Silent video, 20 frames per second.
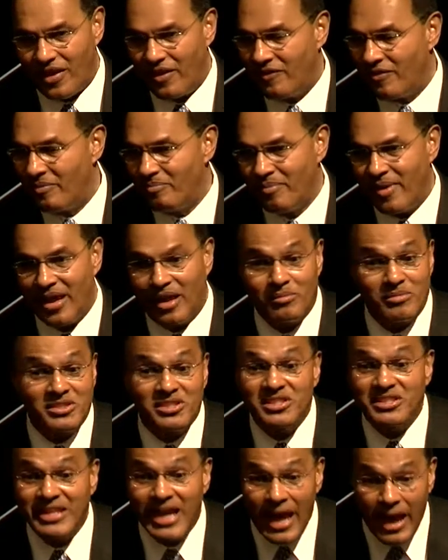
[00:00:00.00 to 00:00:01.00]
they've made a
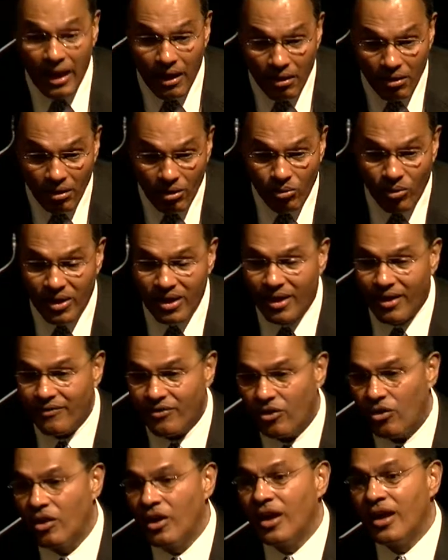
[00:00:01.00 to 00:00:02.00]
mistake or
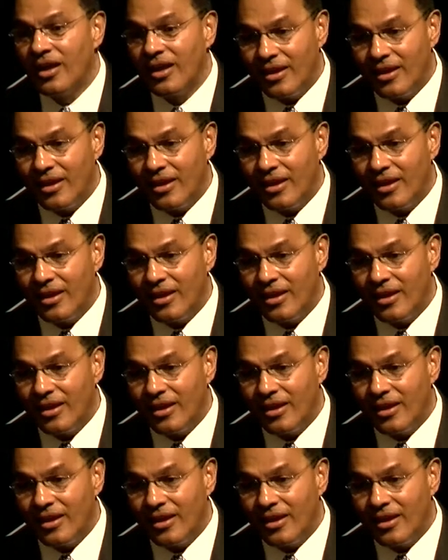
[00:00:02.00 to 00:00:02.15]
whatever,